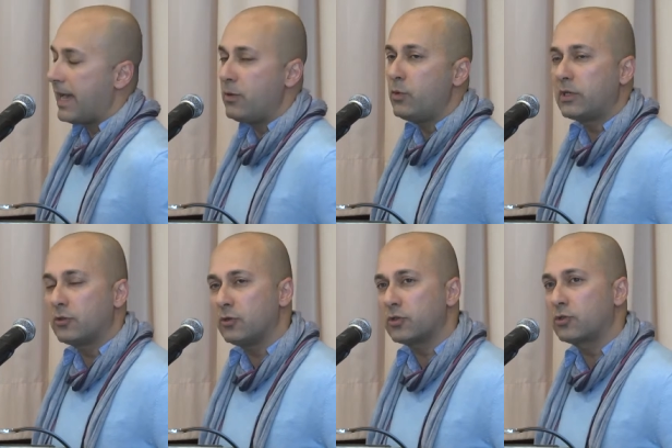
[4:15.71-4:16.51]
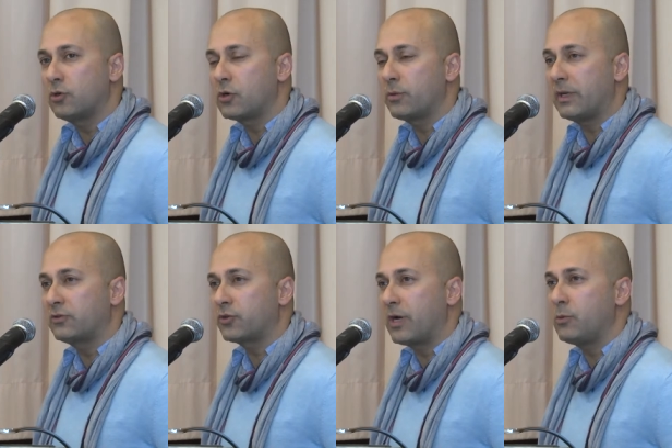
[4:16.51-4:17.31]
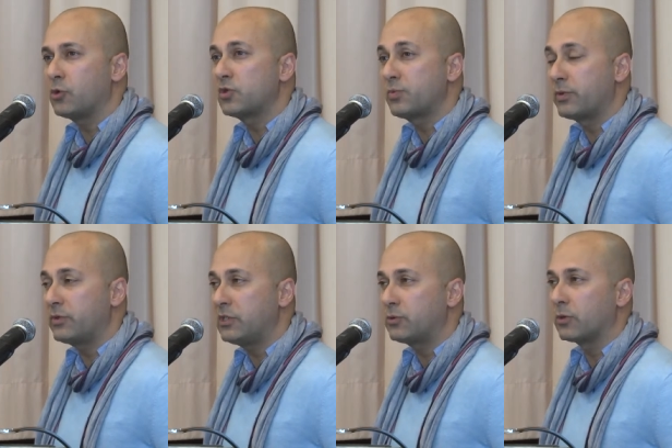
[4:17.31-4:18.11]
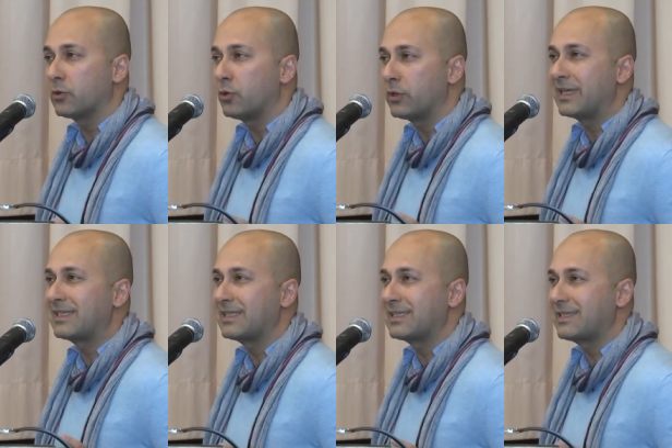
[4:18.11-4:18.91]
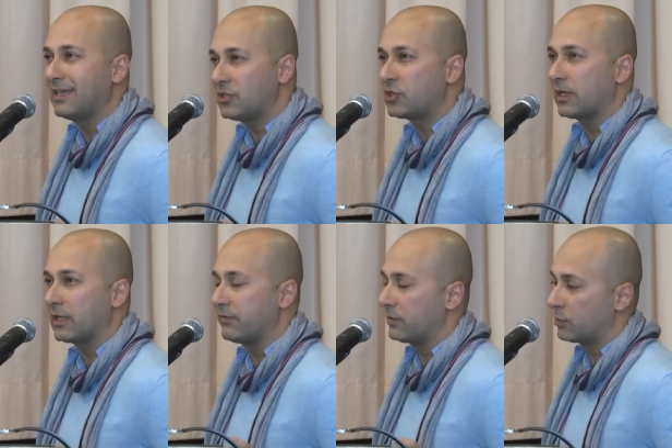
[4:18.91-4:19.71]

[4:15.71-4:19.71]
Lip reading: And we can also talk about trauma on spiritual or existential level,